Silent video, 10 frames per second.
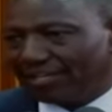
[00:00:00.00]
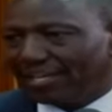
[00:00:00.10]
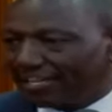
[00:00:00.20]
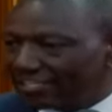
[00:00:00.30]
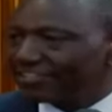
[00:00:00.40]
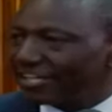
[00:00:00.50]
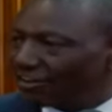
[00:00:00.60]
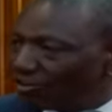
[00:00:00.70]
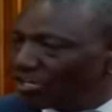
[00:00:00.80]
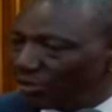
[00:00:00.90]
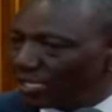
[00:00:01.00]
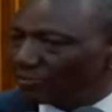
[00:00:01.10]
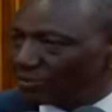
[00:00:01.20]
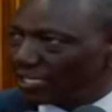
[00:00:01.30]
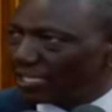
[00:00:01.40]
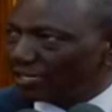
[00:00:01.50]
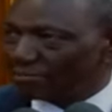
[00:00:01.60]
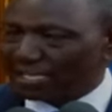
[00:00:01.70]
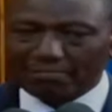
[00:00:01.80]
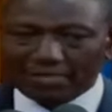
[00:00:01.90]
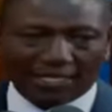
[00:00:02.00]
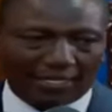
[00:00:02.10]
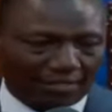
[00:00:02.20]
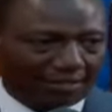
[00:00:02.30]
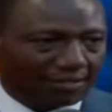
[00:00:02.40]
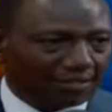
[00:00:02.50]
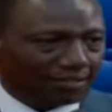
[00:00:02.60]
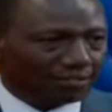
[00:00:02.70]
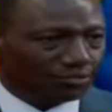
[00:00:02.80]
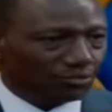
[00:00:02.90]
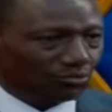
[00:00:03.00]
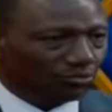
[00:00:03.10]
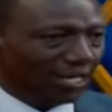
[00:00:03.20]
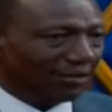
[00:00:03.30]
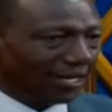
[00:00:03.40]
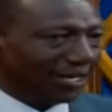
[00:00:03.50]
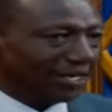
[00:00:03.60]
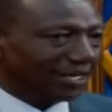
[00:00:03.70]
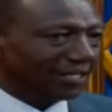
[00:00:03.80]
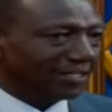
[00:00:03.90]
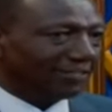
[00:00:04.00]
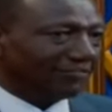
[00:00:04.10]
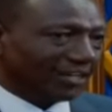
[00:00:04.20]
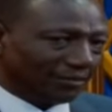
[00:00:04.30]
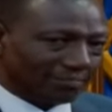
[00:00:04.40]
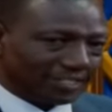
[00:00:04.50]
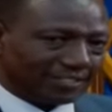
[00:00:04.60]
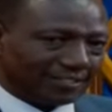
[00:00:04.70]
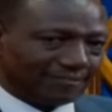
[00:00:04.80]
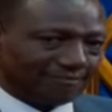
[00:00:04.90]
It is the only way we can make meaning to our development.